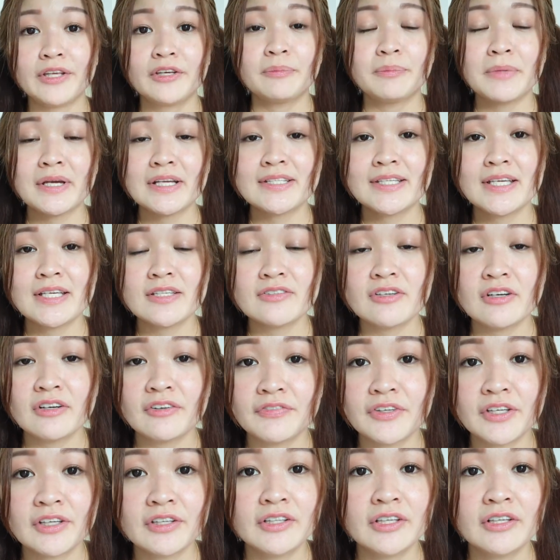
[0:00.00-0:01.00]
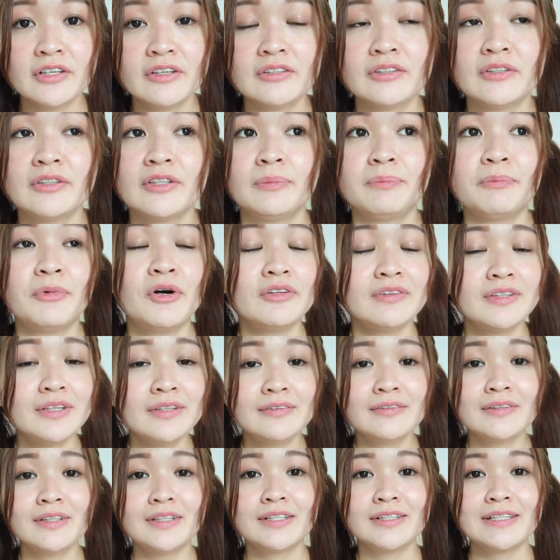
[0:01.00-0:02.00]
you make TikTok video, the
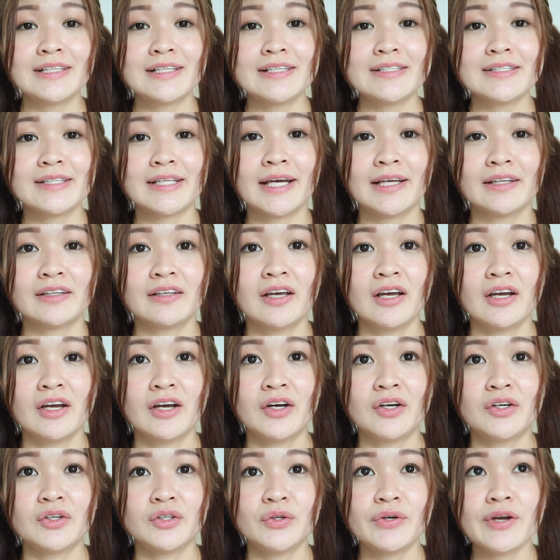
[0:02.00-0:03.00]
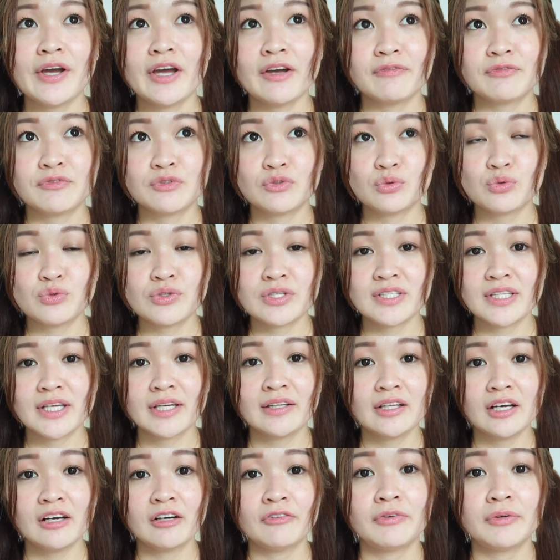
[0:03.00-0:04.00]
important thing is that you have to
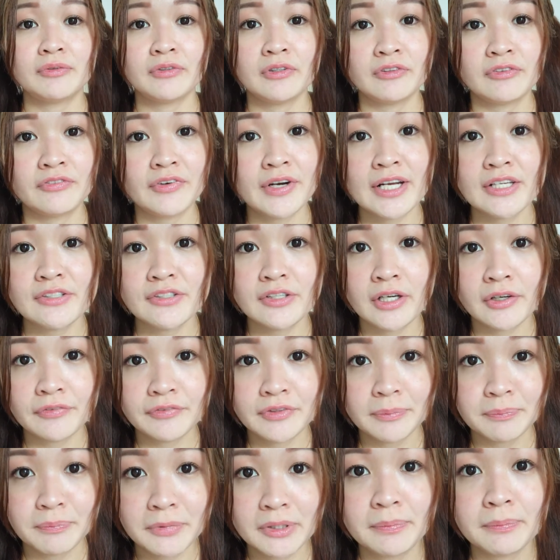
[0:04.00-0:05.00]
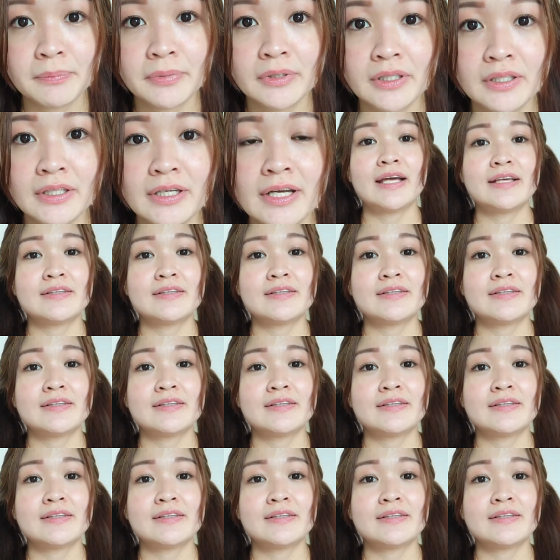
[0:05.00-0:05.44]
stand out from the rest of the people.